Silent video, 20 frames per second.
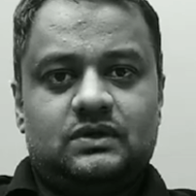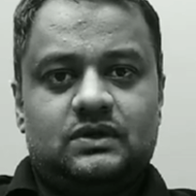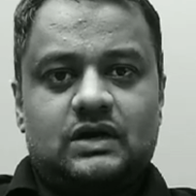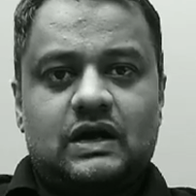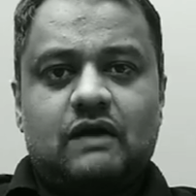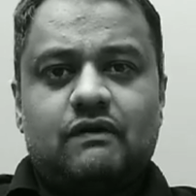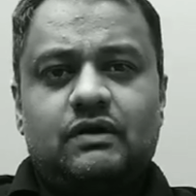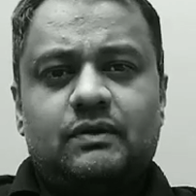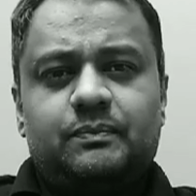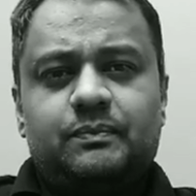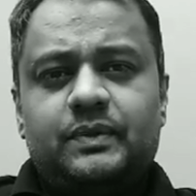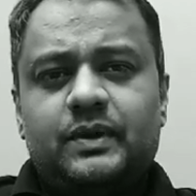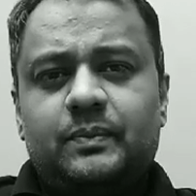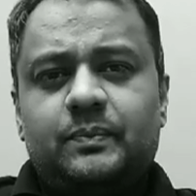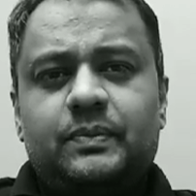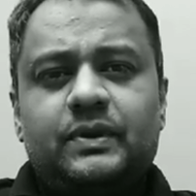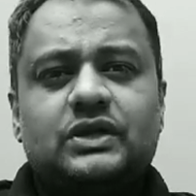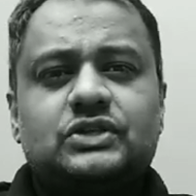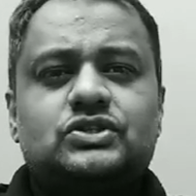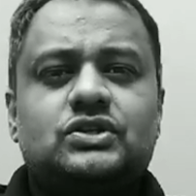our
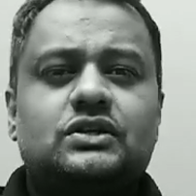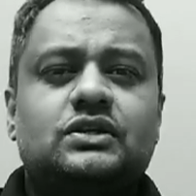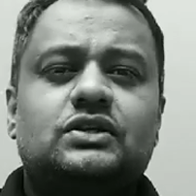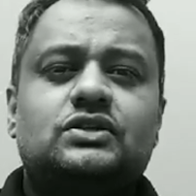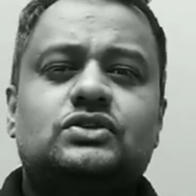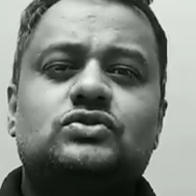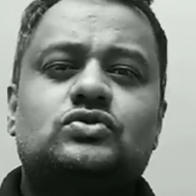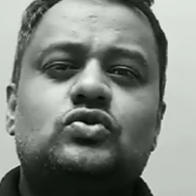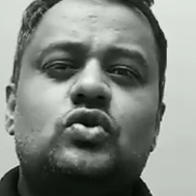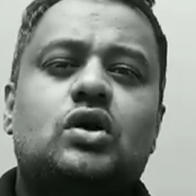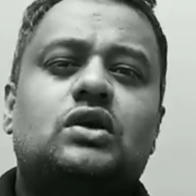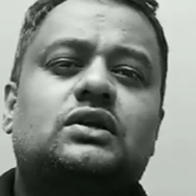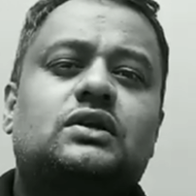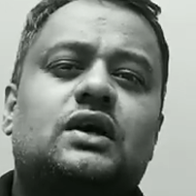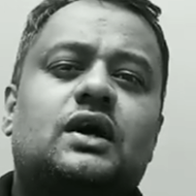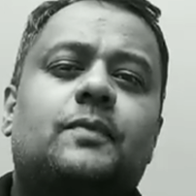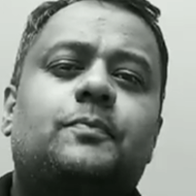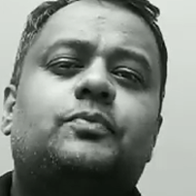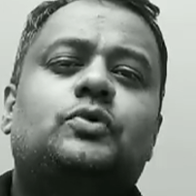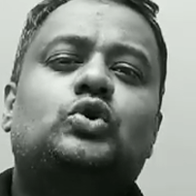preparation is not
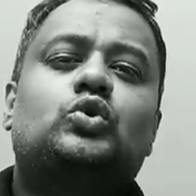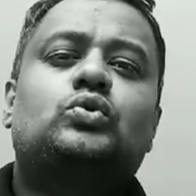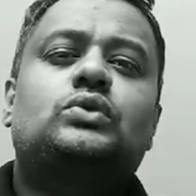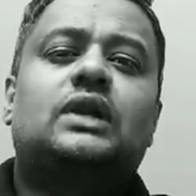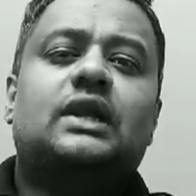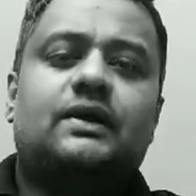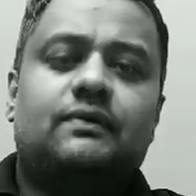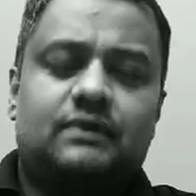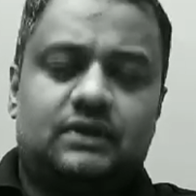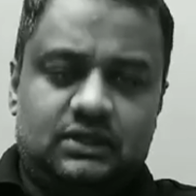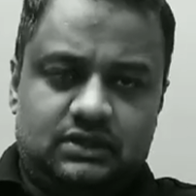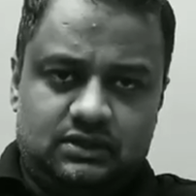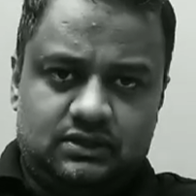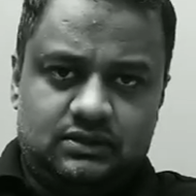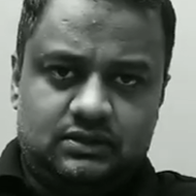up to the level,